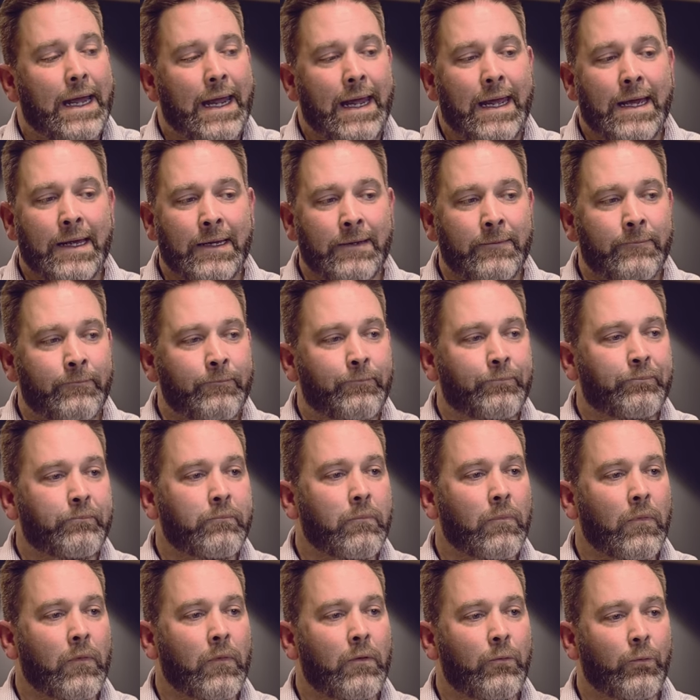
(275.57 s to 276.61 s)
And
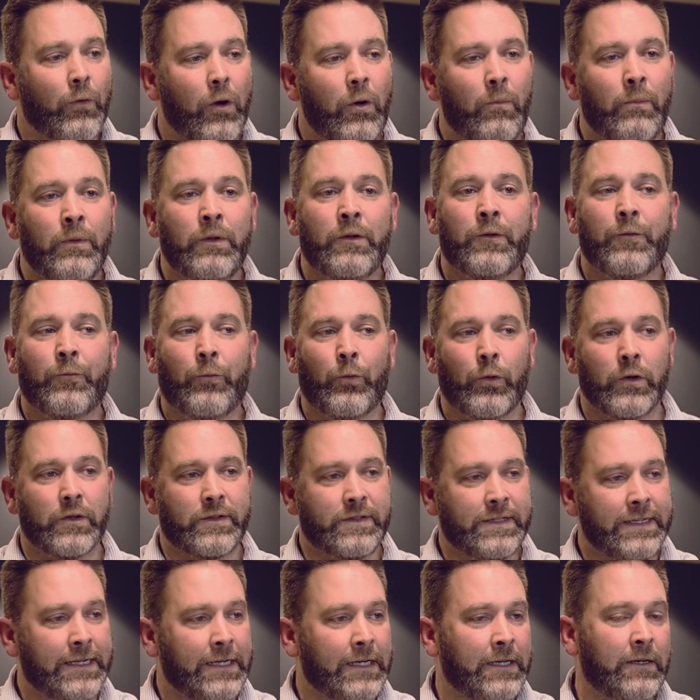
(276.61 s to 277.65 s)
Romans
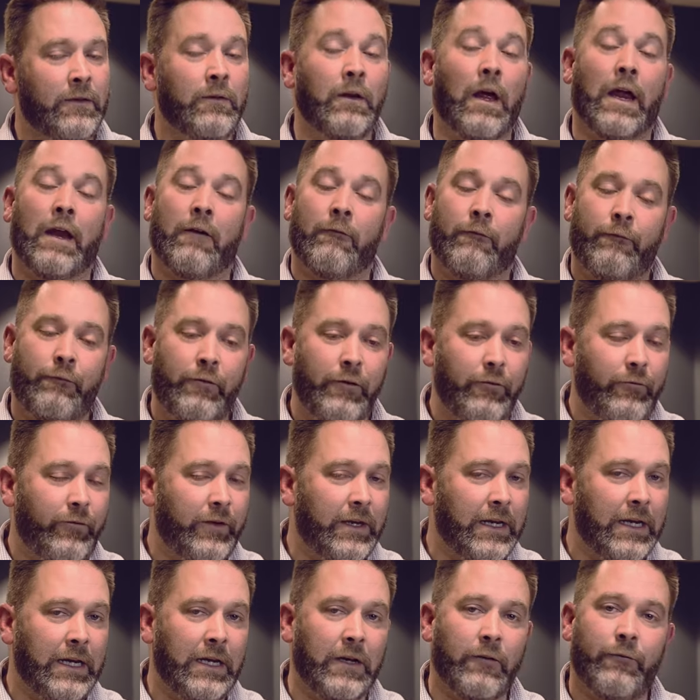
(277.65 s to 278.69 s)
fourteen and
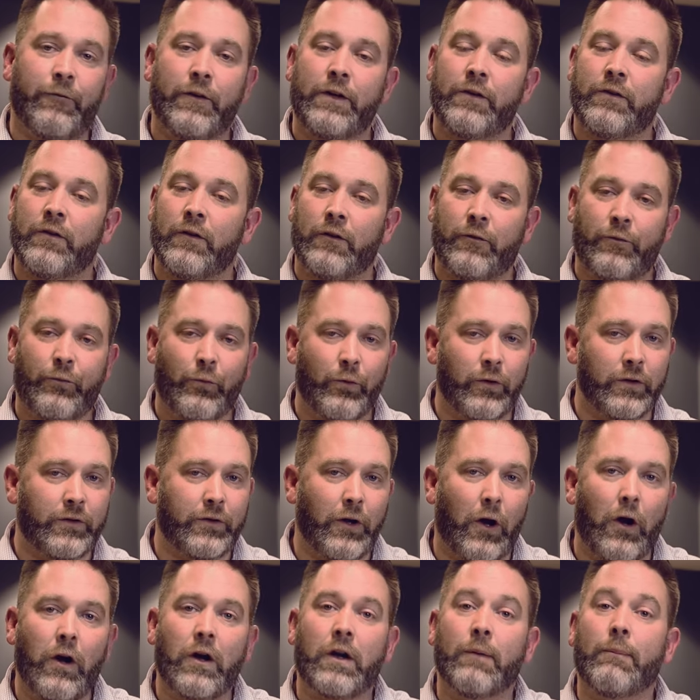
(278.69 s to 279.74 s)
fifteen, Ephesians four,
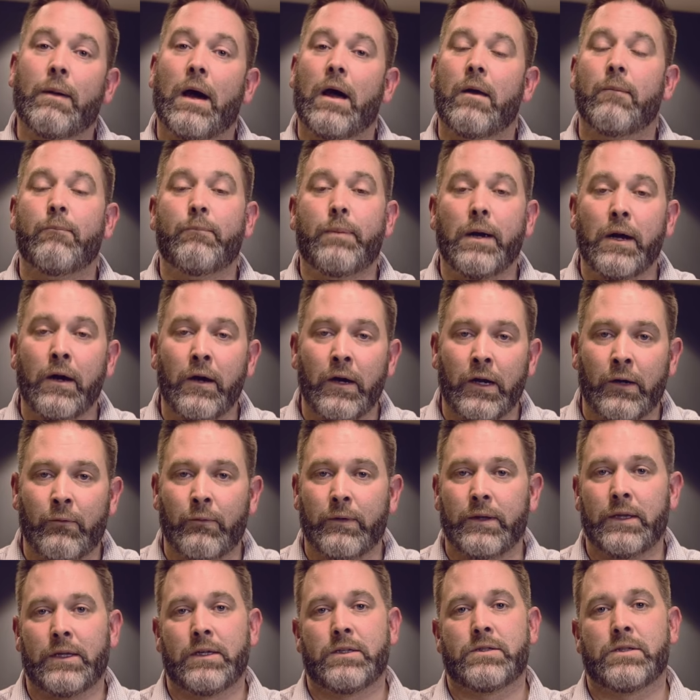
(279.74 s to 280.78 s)
talk about bearing
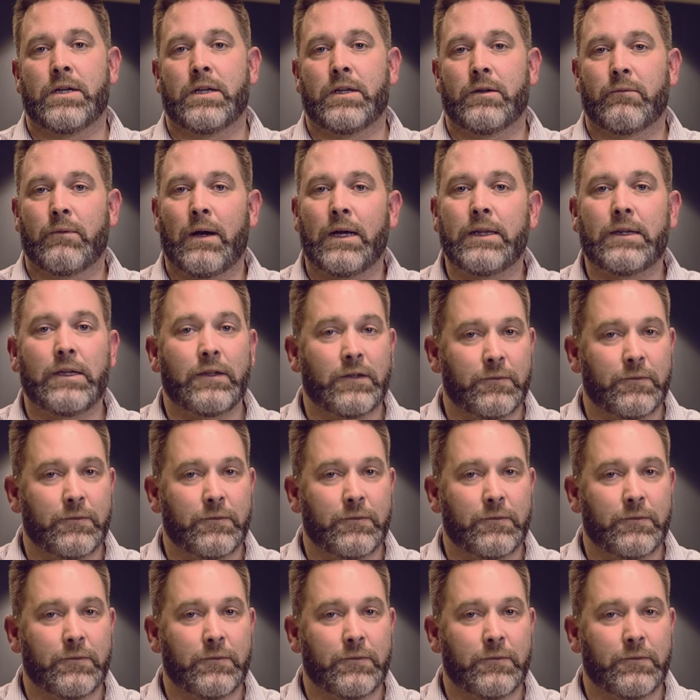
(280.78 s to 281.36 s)
with each other, right?